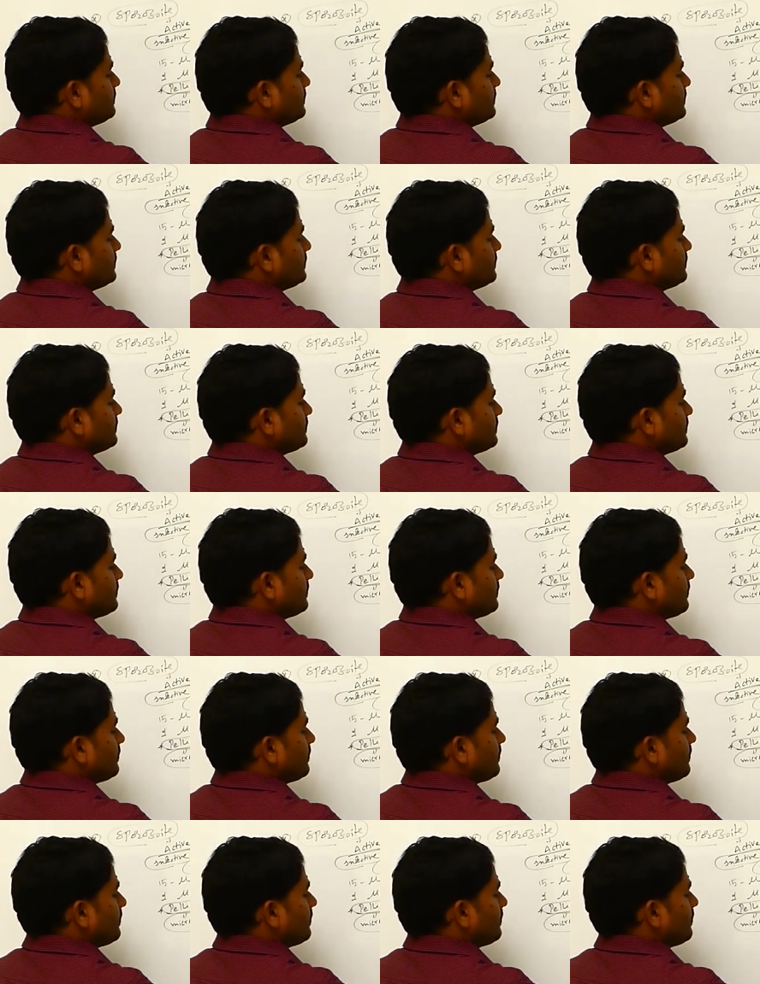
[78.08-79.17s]

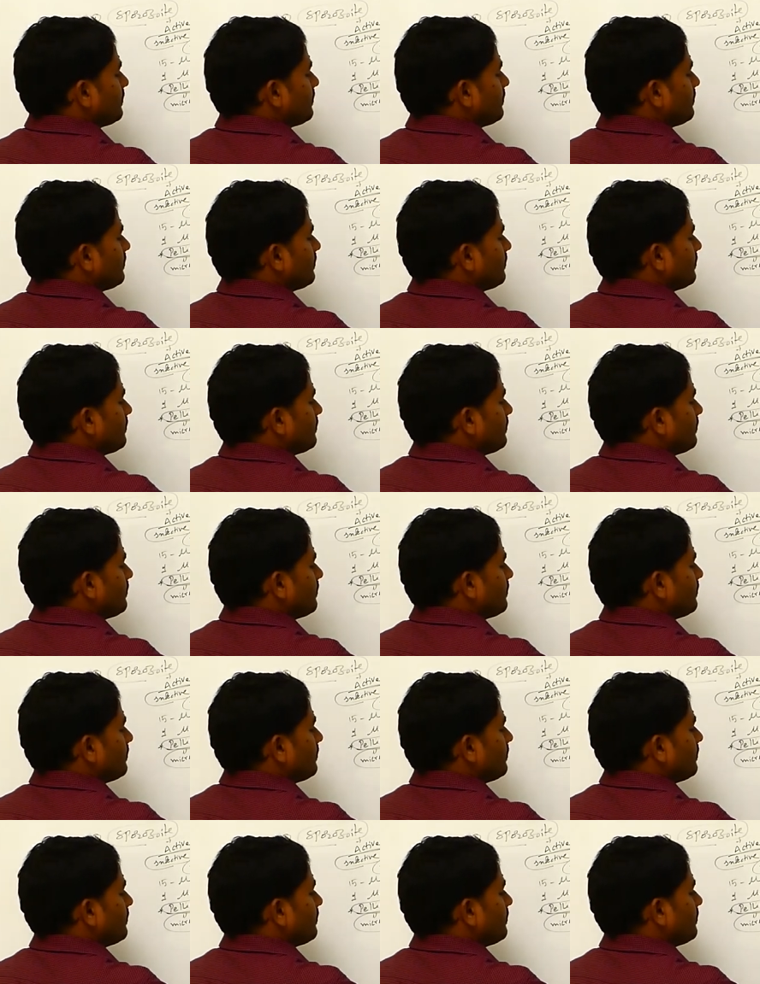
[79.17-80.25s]

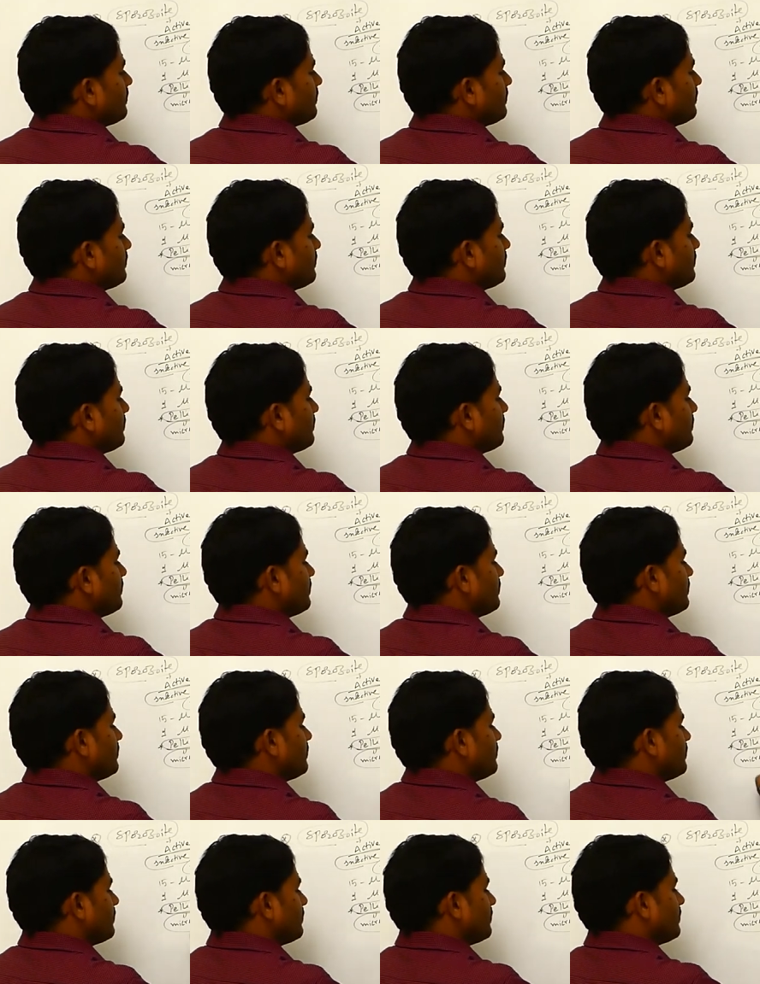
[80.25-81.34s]

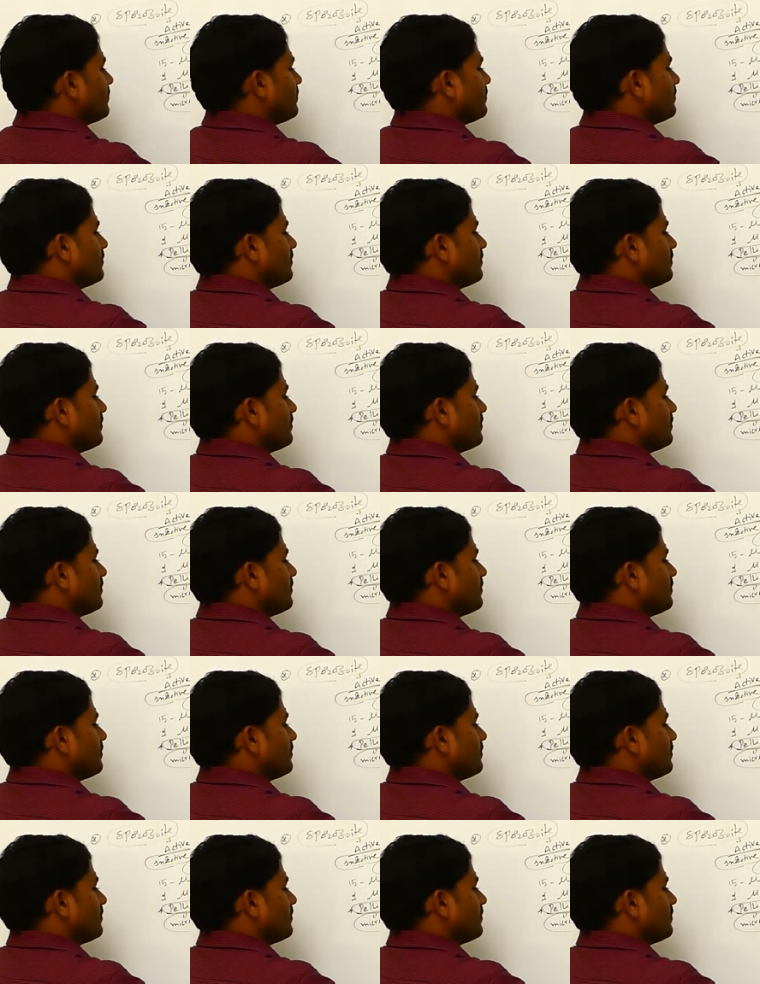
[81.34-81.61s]
(no one is talking)